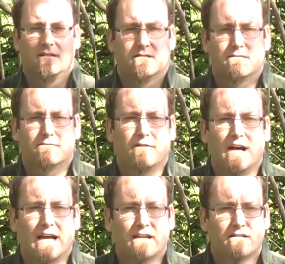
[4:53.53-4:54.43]
to
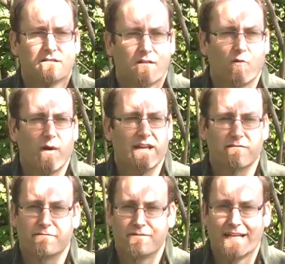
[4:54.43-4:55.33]
find a way
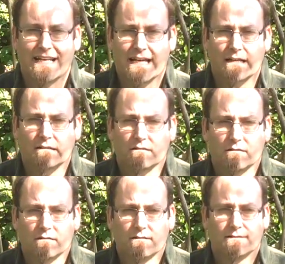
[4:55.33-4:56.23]
to fit in,
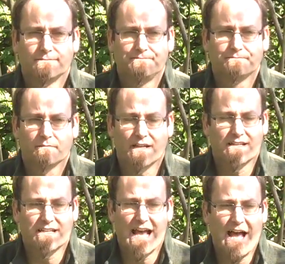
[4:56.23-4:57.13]

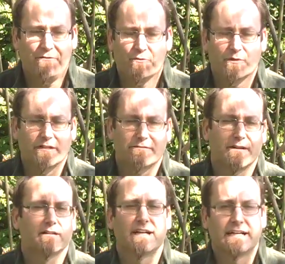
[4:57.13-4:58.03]
because I haven't really
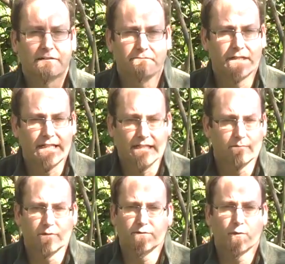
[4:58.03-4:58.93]
felt like I fit in
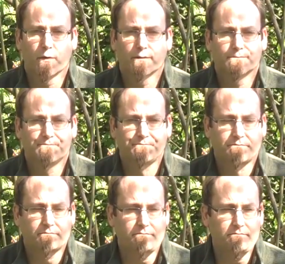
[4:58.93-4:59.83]
before.
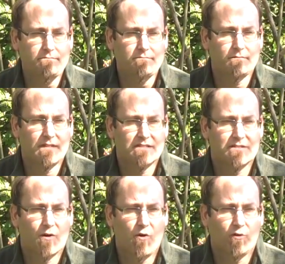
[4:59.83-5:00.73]

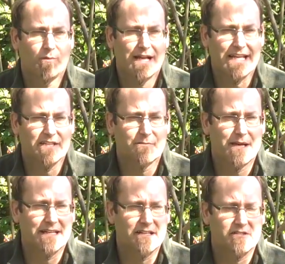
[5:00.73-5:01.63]
To hold my
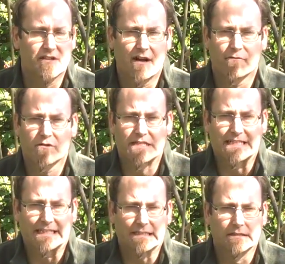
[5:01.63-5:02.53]
independent
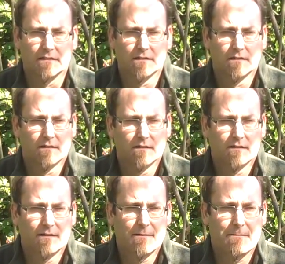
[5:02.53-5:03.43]
sovereignty
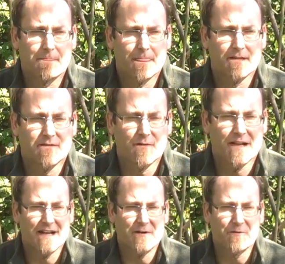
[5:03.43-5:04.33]
so
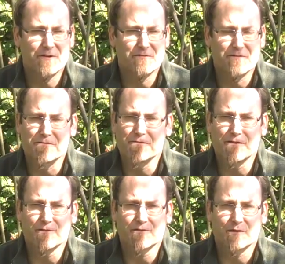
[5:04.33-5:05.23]
I don't get
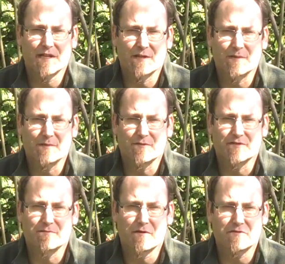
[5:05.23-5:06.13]
confused with other
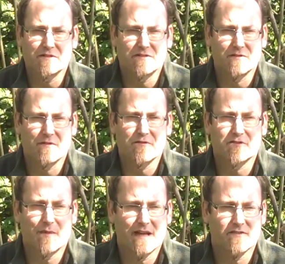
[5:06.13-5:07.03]
people's emotions or their
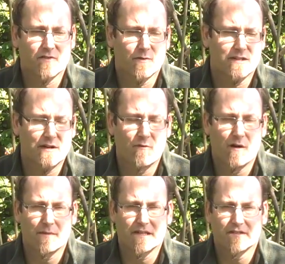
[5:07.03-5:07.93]
space or what they
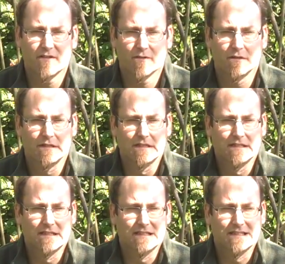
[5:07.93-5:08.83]
want me to do.
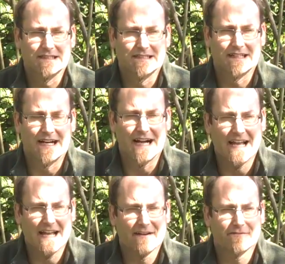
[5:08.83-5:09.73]

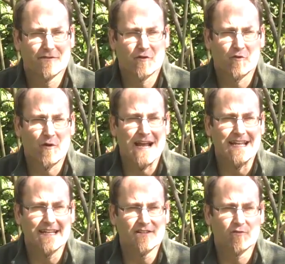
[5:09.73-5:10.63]
I have
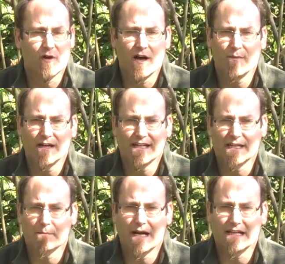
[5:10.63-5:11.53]
created drama
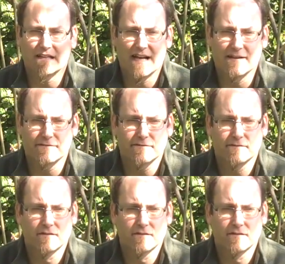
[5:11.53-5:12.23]
in my life,